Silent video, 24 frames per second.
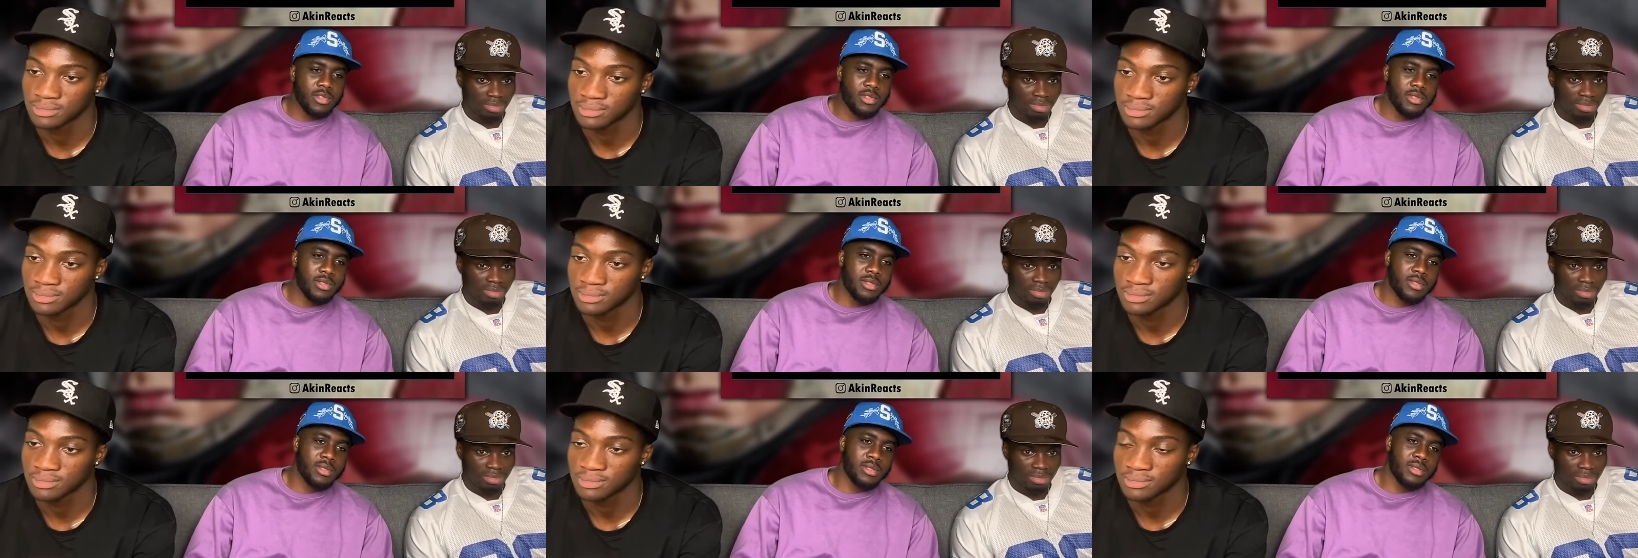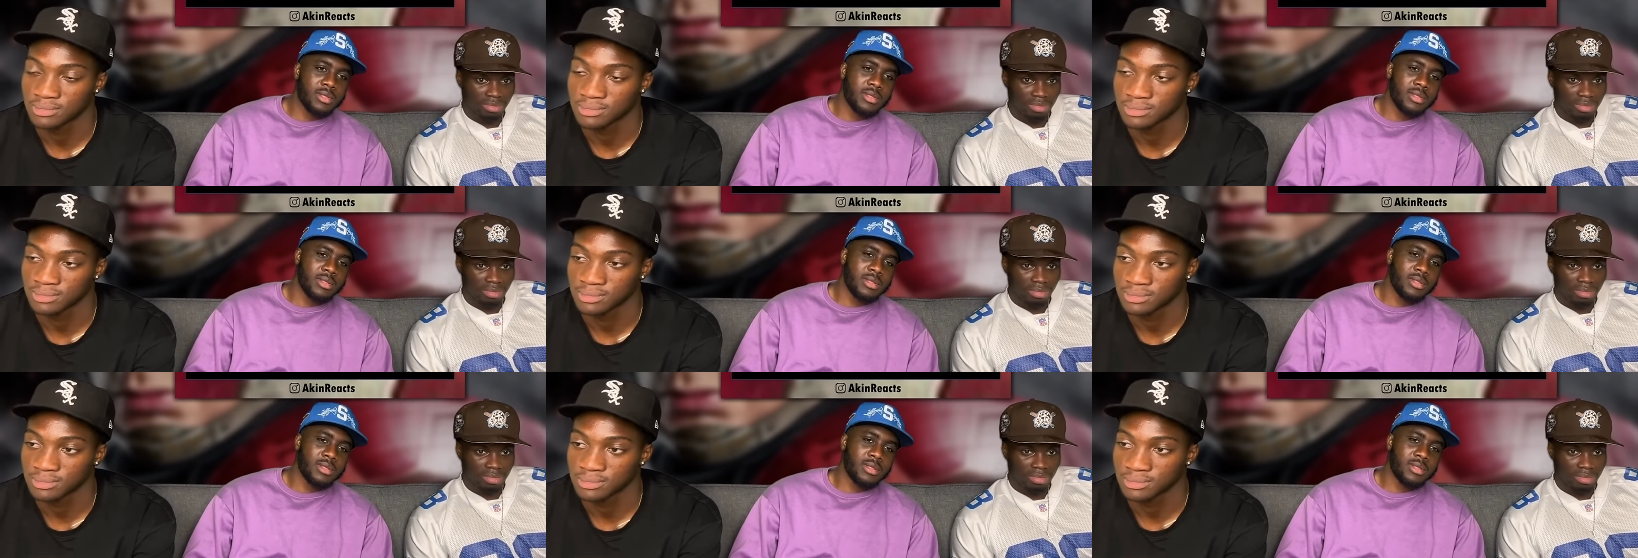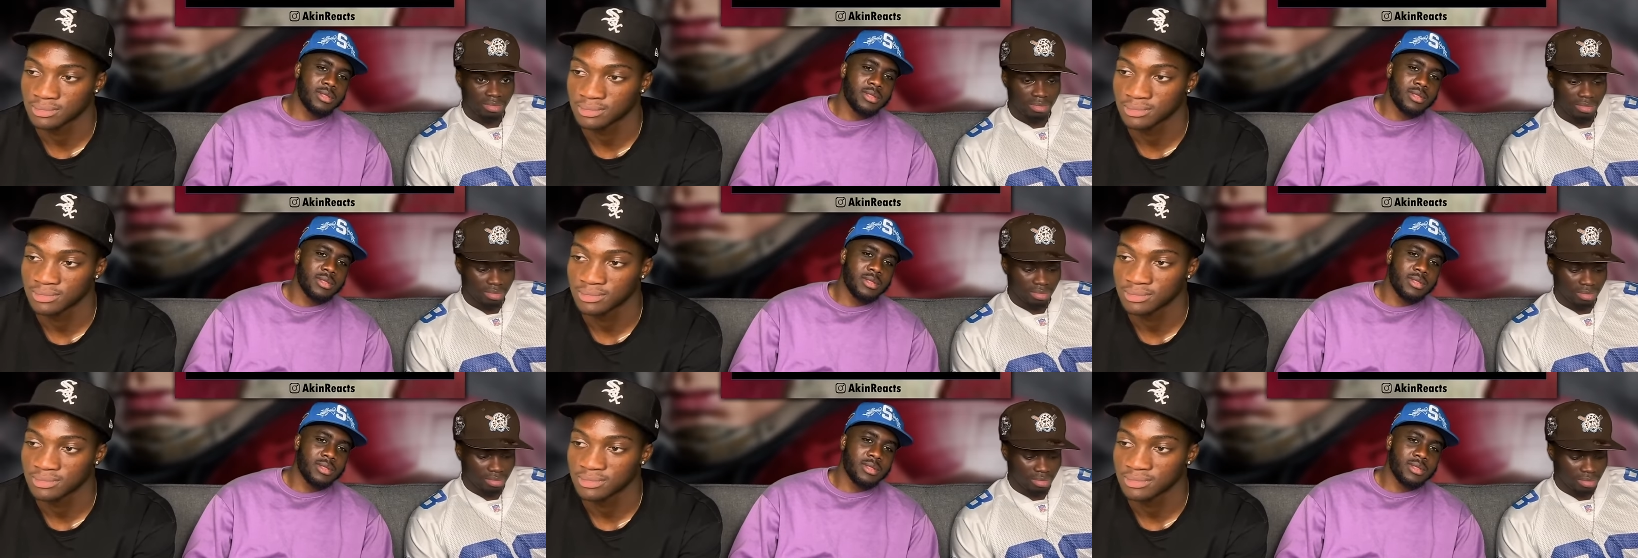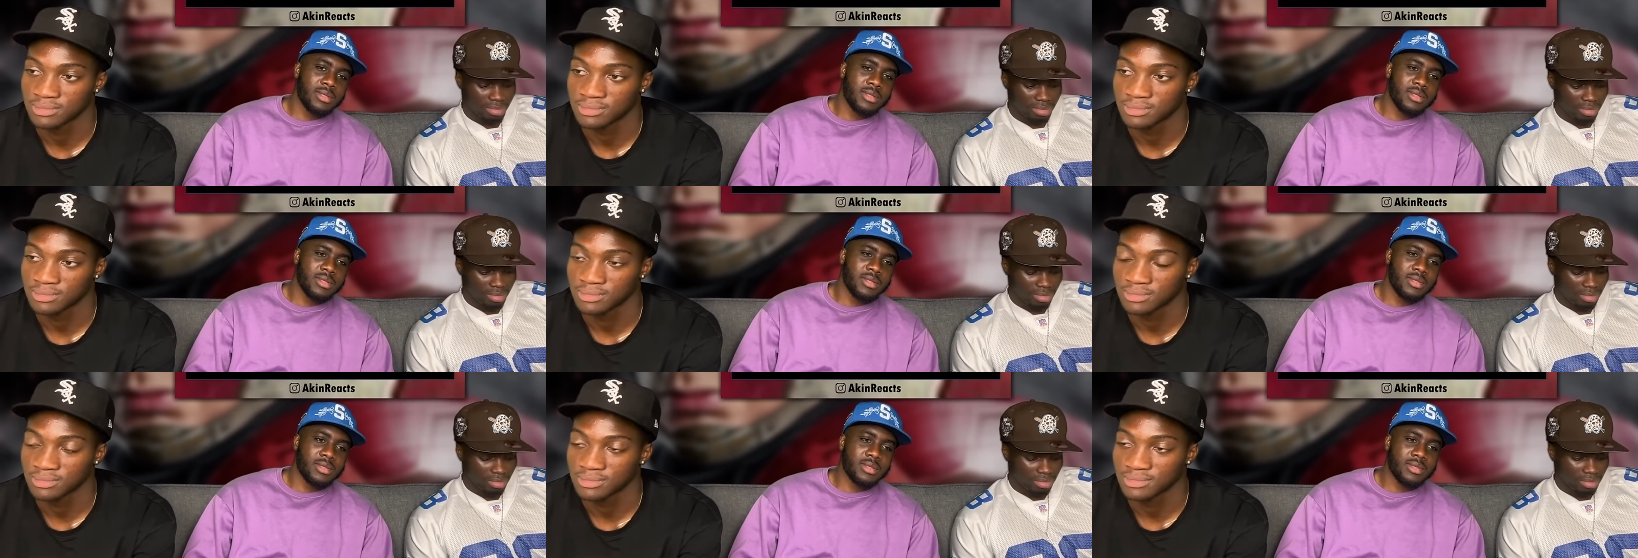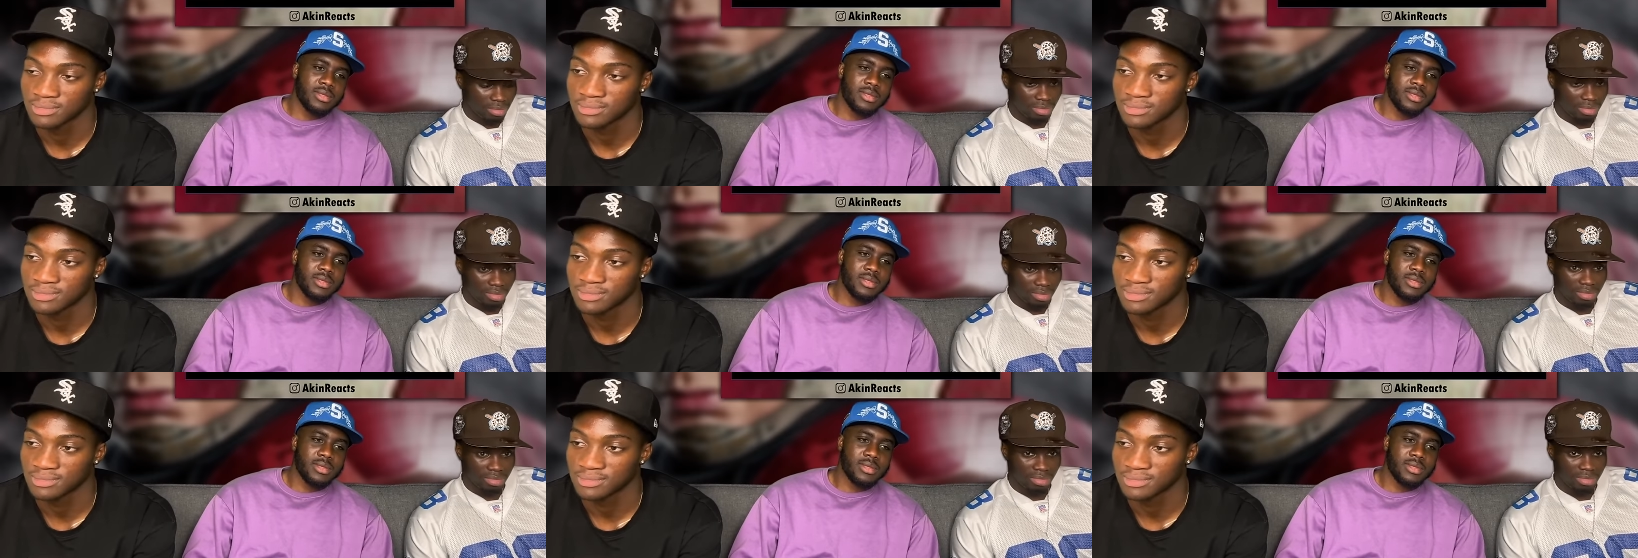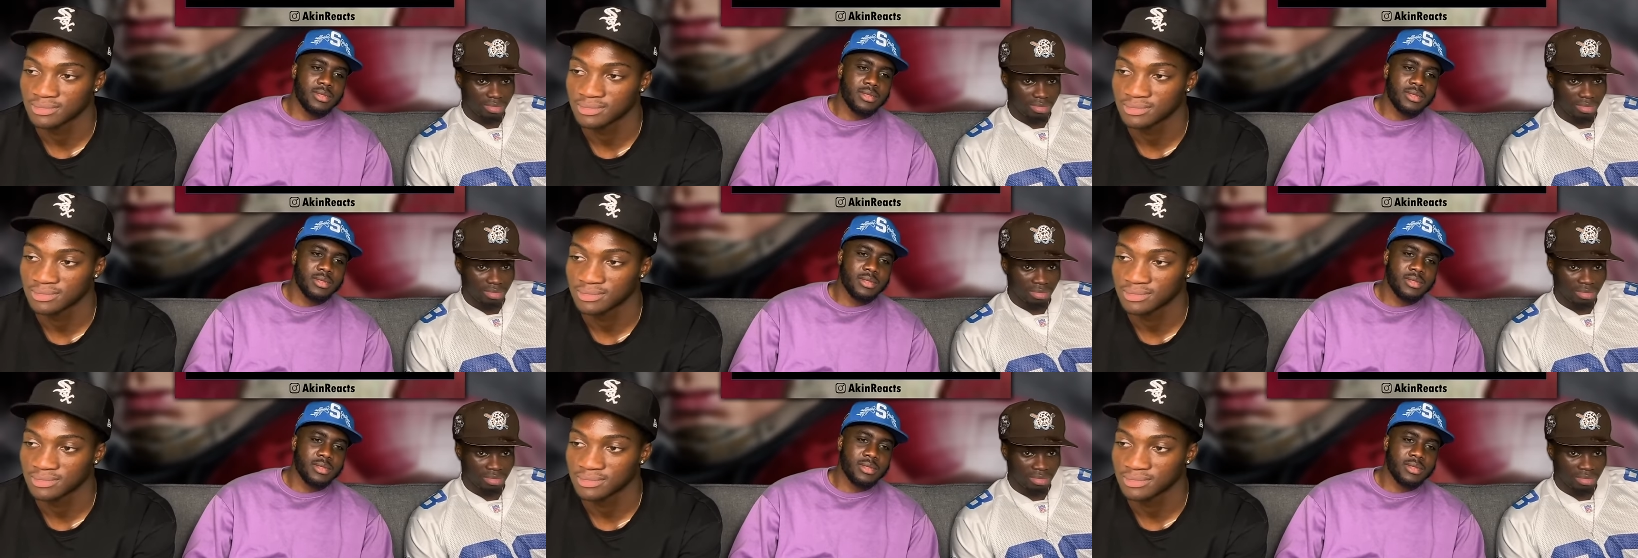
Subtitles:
[no speech]